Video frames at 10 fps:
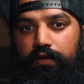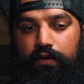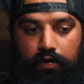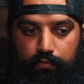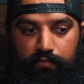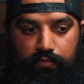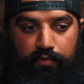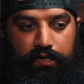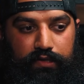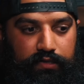
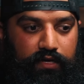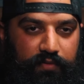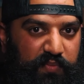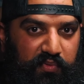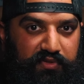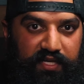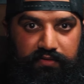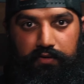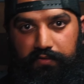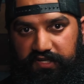Gun people tend to
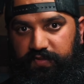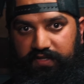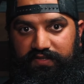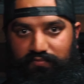notice because